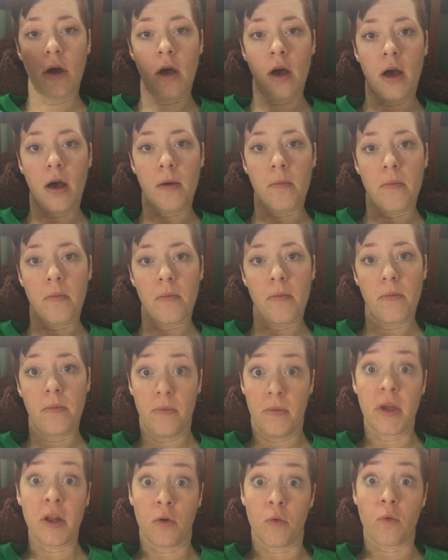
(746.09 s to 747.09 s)

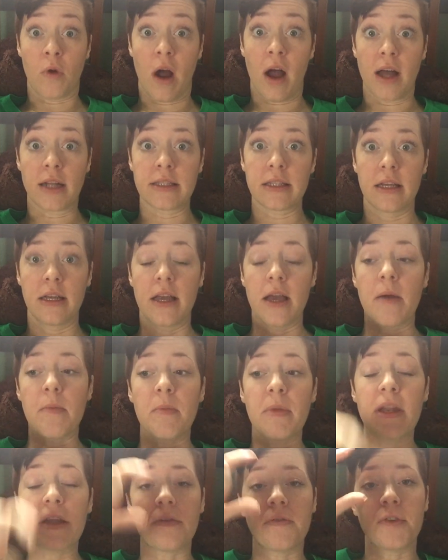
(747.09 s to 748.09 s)
It'll rot.
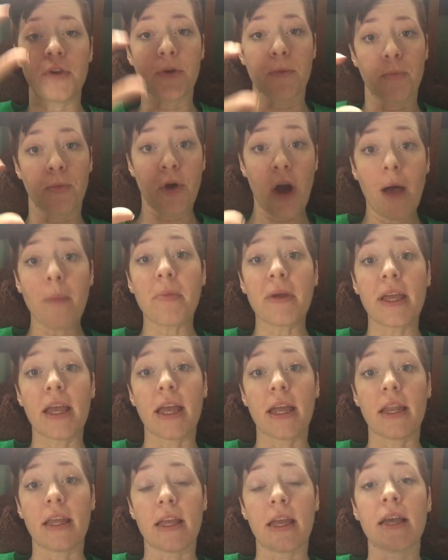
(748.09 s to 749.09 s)
But if you're
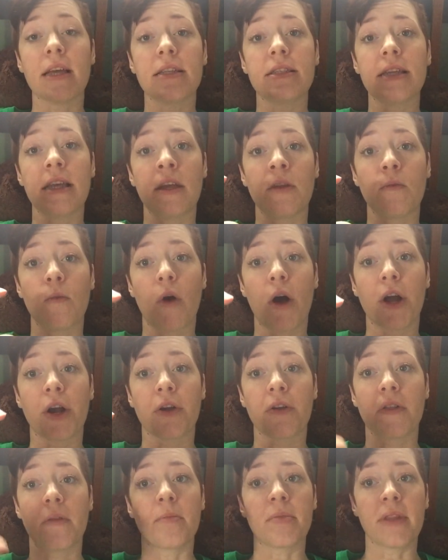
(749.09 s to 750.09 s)
propagating it in
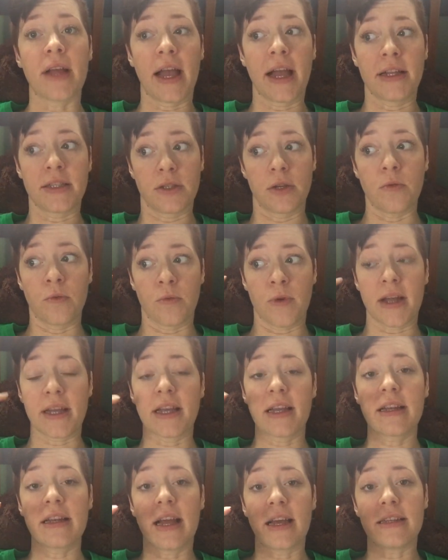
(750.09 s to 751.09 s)
water, the plant
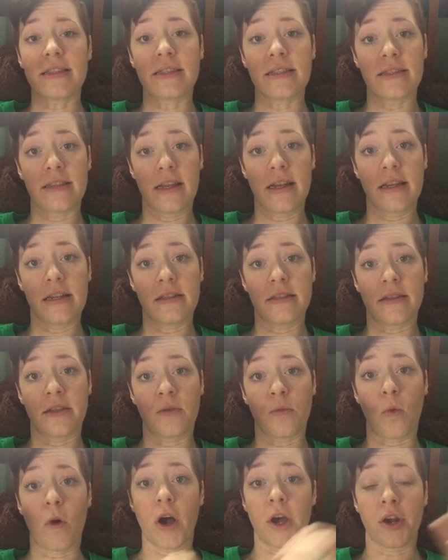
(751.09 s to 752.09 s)
recognizes that it is
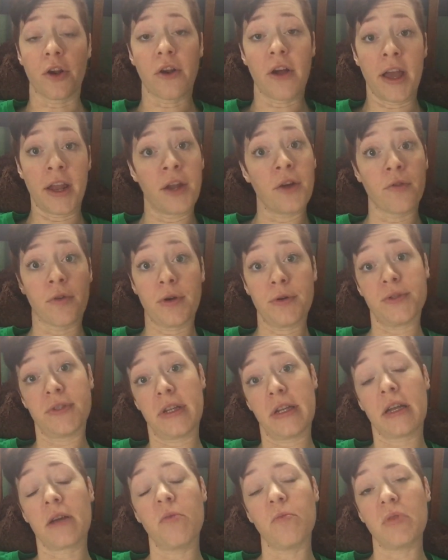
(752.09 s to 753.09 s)
in water and it
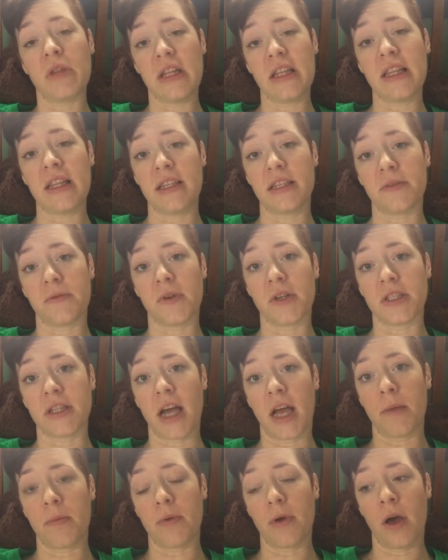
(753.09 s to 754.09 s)
grows in a completely different
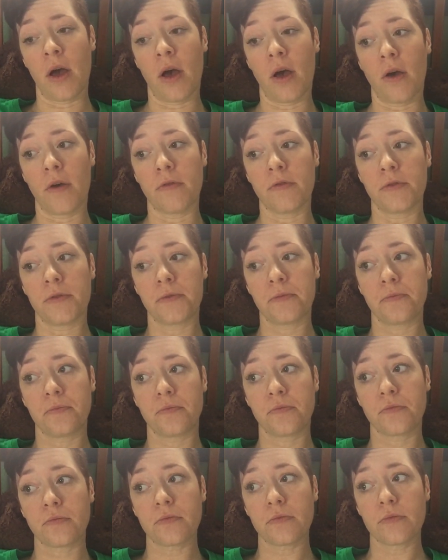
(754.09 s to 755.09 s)
type of
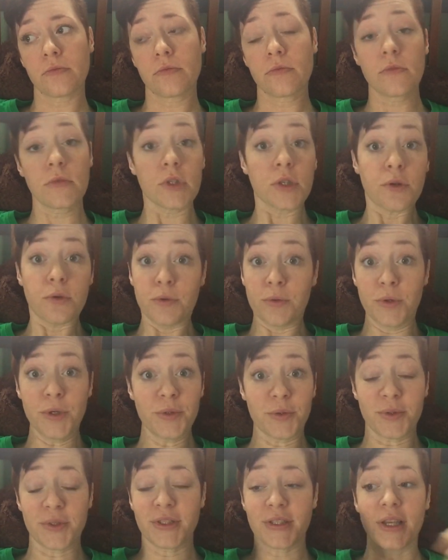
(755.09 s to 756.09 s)

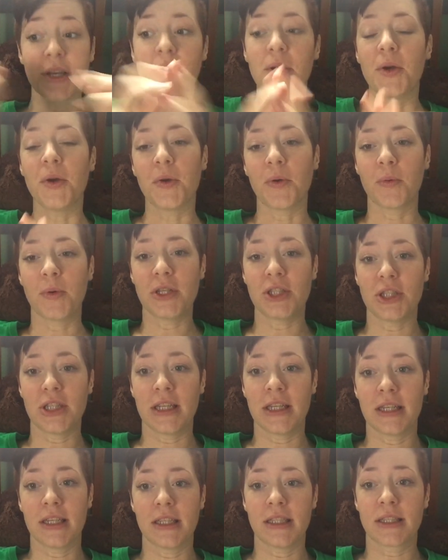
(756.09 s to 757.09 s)
roots, which
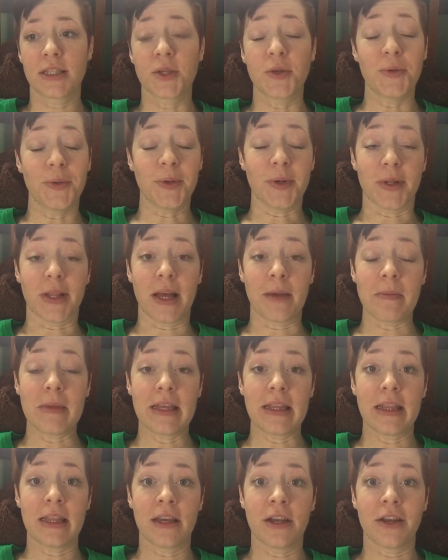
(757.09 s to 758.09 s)
is cool. I
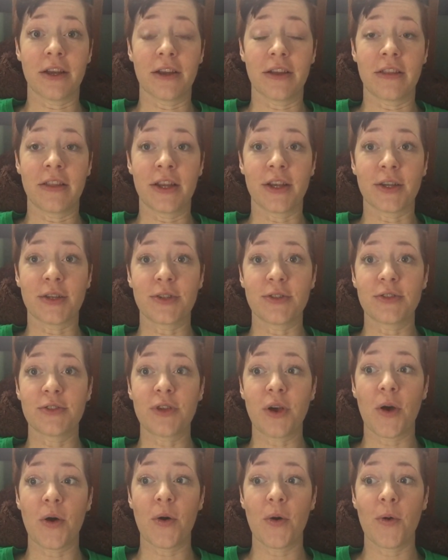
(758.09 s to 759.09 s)
mean, they're
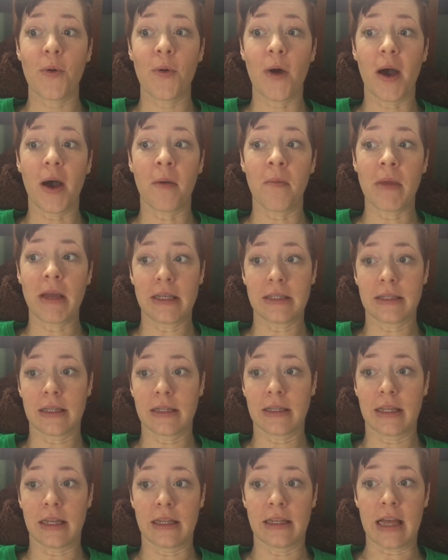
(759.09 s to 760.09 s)
so
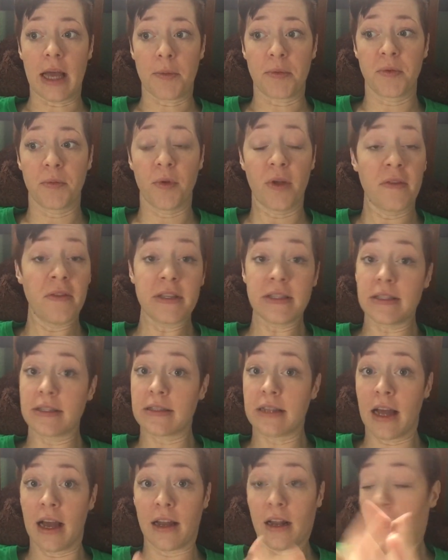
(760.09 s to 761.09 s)
amazingly adaptable, and this
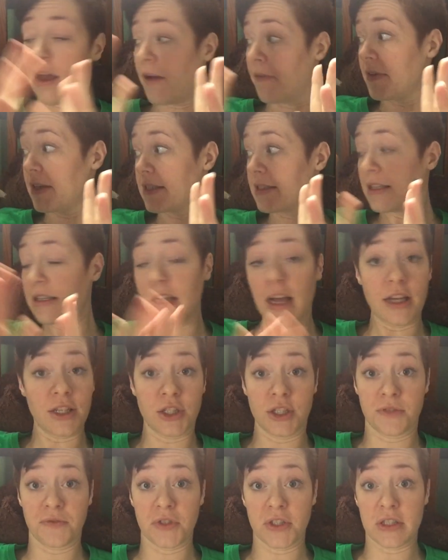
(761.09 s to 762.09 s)
is not, obviously not
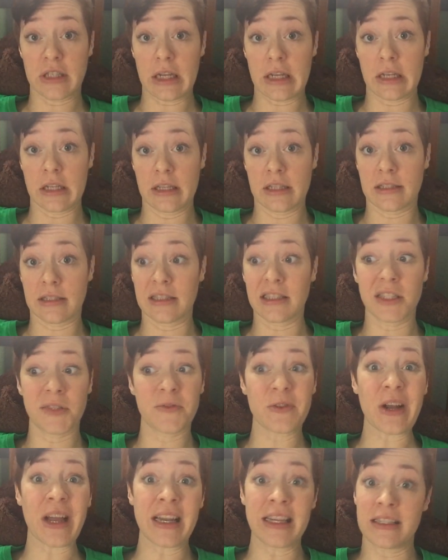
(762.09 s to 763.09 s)
just for succulents, this
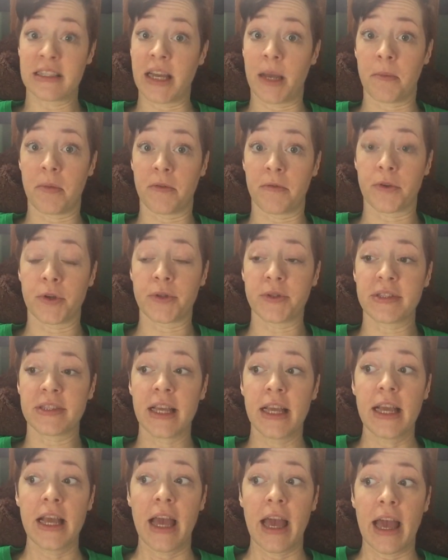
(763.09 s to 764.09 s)
is for any type of roots,
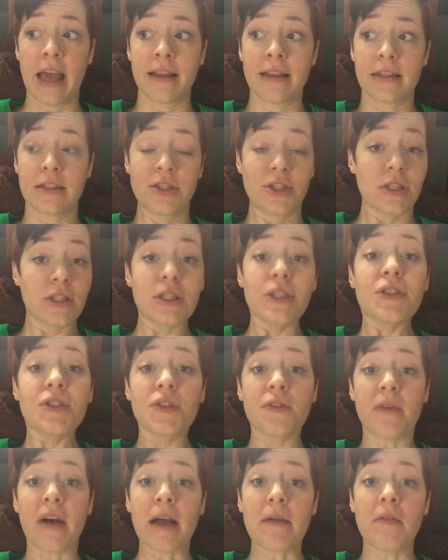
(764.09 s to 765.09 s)
and it's just a
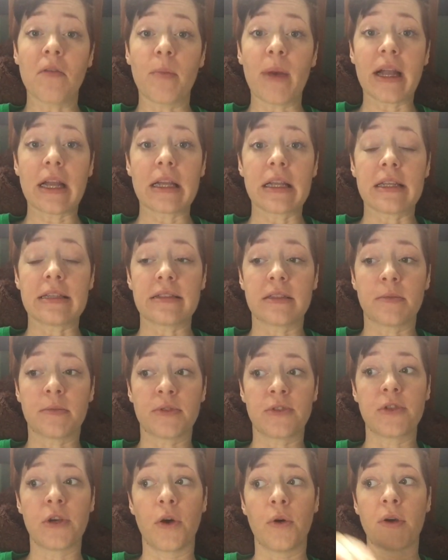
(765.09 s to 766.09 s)
survival mechanism.
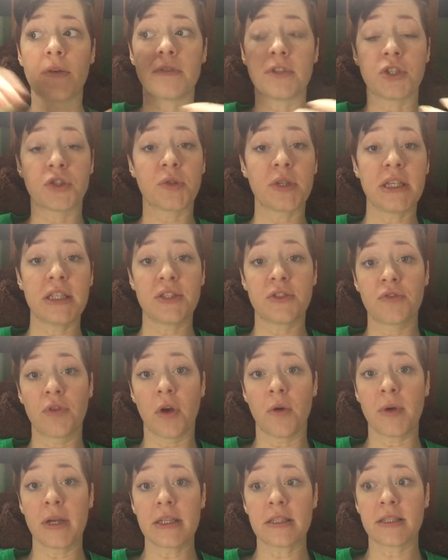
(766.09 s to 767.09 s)
So if a tree is
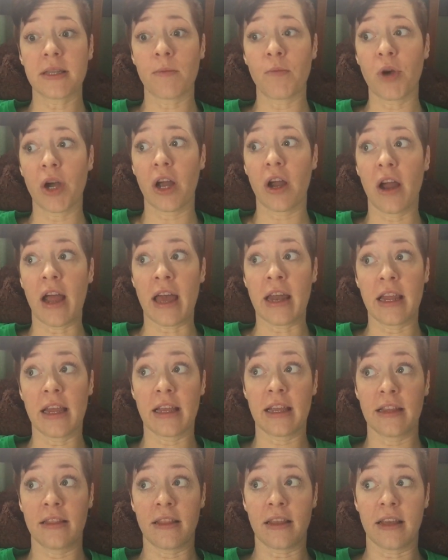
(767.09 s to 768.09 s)
growing somewhere
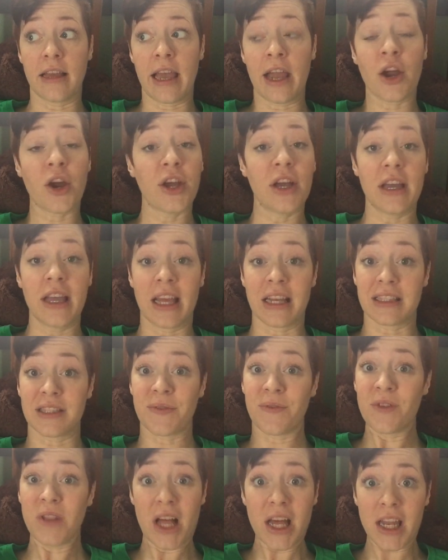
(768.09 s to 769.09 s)
and the area
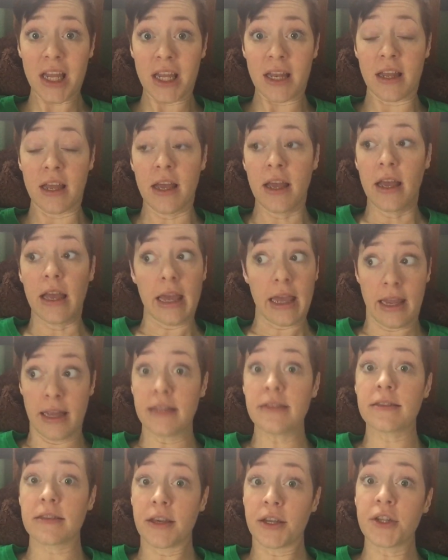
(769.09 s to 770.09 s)
gets flooded,
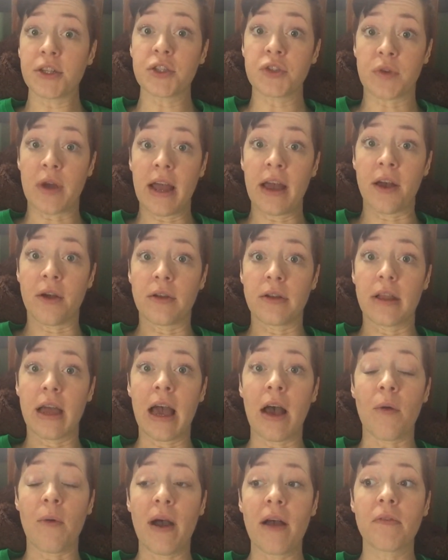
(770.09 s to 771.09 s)
it's going to drown.
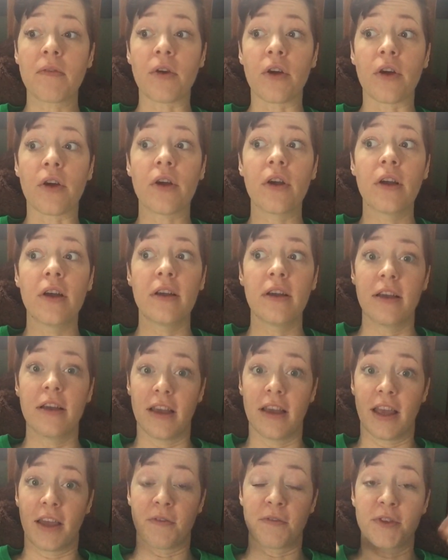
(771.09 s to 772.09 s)
However,
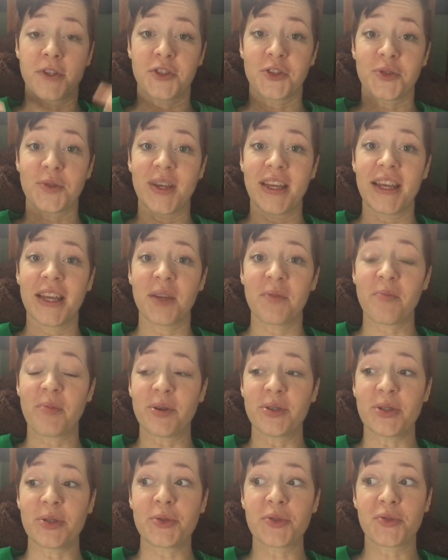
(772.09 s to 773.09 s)
if the tree can
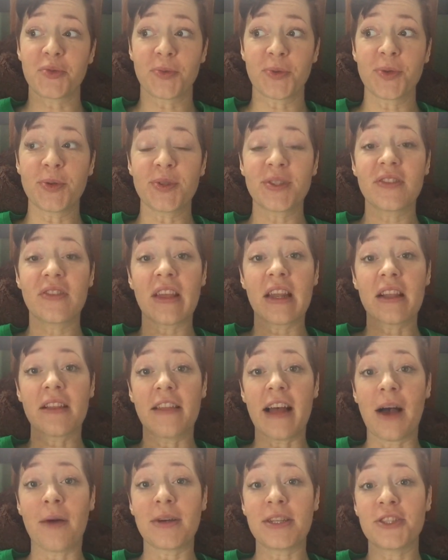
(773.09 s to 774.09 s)
produce roots that
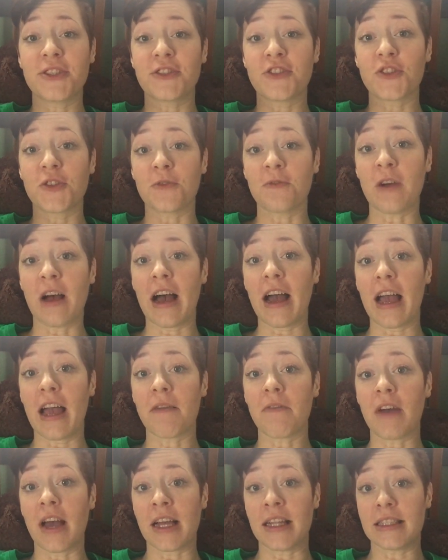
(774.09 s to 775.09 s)
allow it to
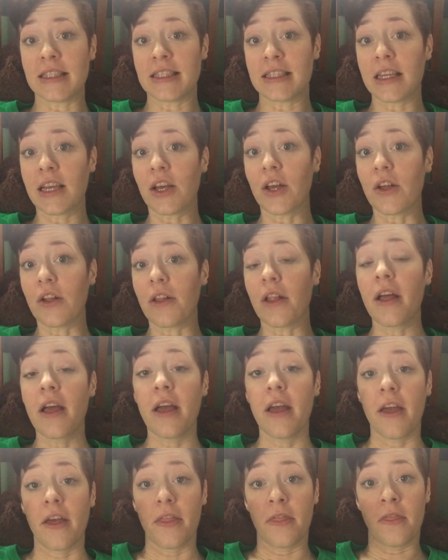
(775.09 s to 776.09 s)
survive until
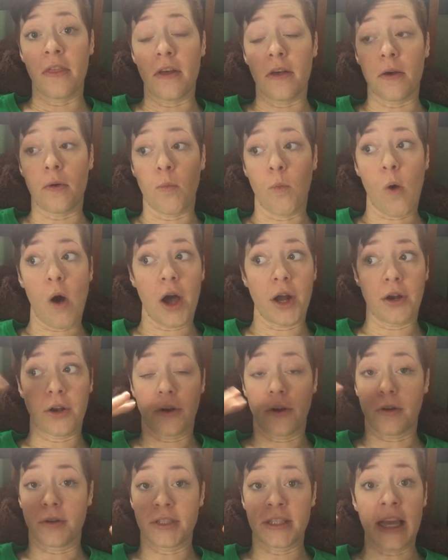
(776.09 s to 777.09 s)
the
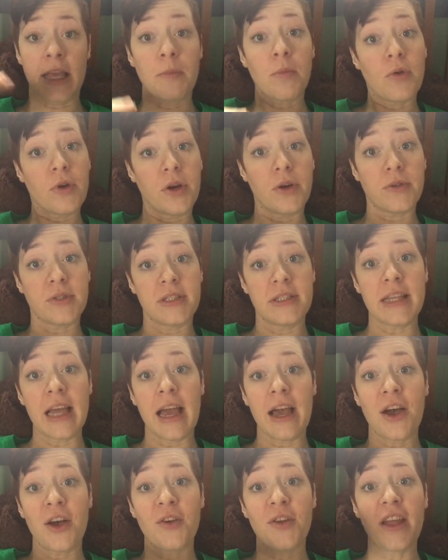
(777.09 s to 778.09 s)
water table goes
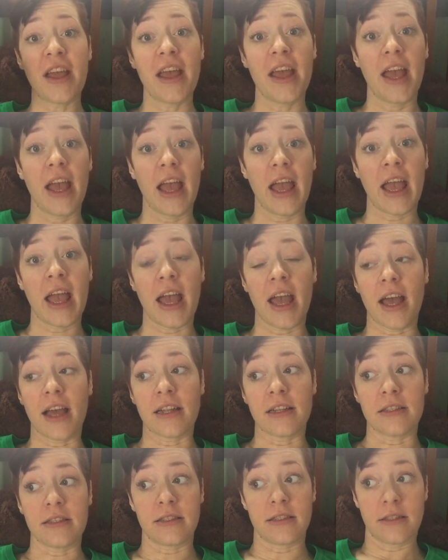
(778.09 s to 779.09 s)
down
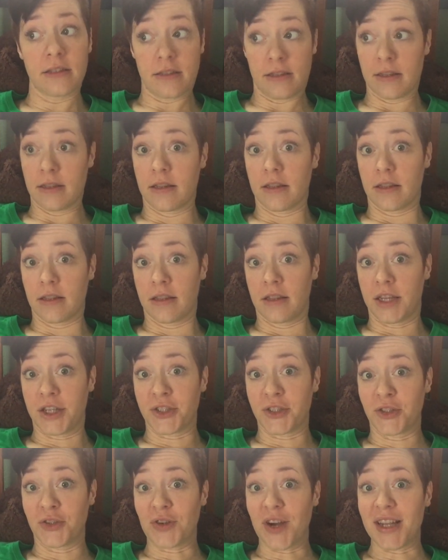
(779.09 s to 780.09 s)
and
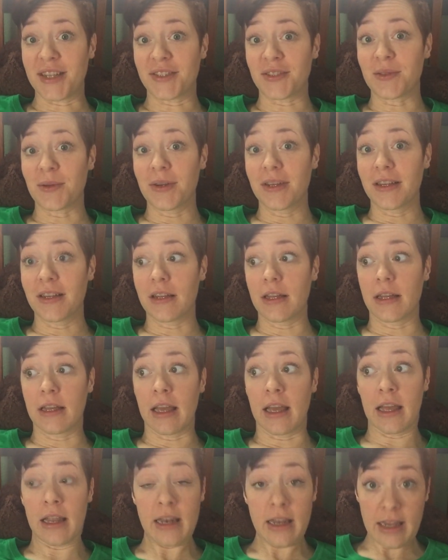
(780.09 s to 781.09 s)
there's dry soil
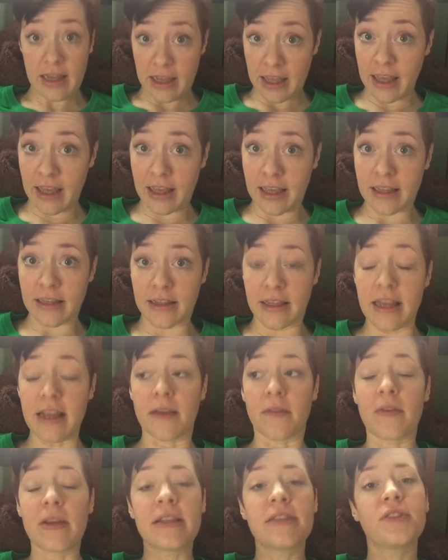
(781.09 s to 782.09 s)
again, it can
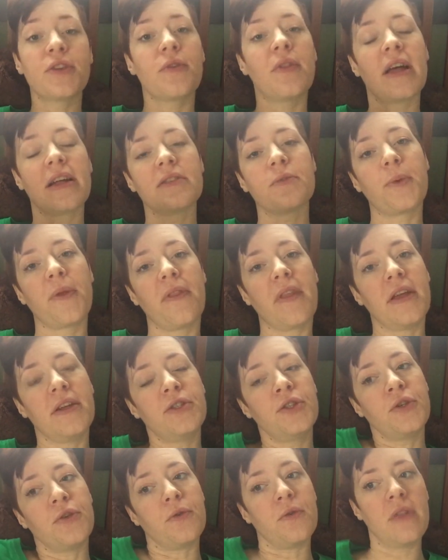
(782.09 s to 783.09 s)
live. And so that's what
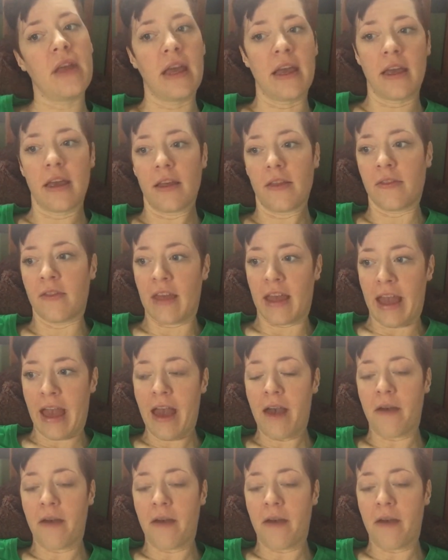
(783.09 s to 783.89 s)
they do. They